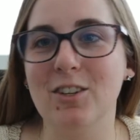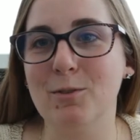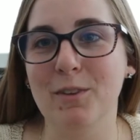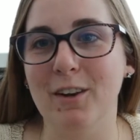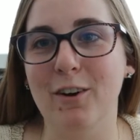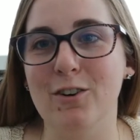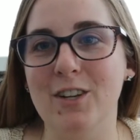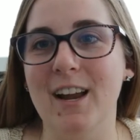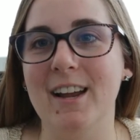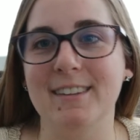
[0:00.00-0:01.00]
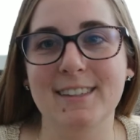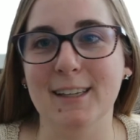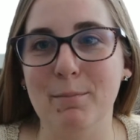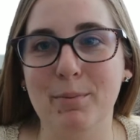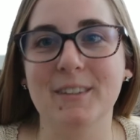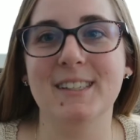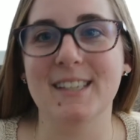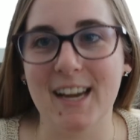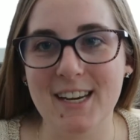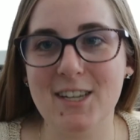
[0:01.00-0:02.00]
just with a crochet slip
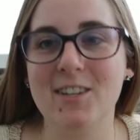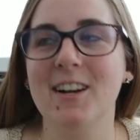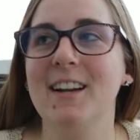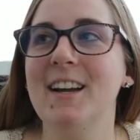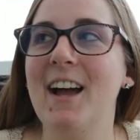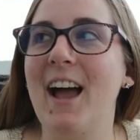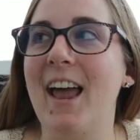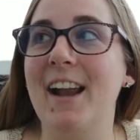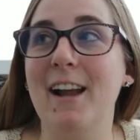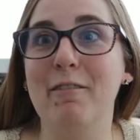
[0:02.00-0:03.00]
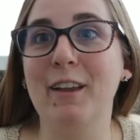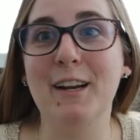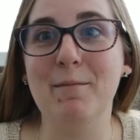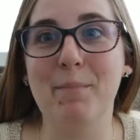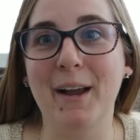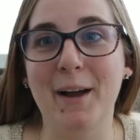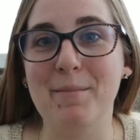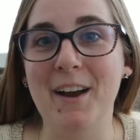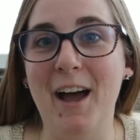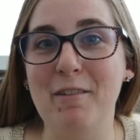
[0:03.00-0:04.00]
stitch. And I definitely didn't pick
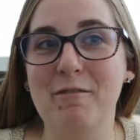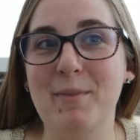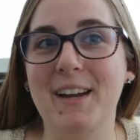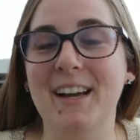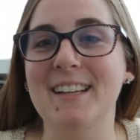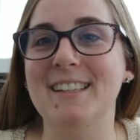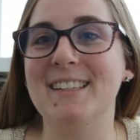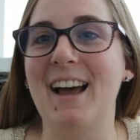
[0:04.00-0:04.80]
up enough because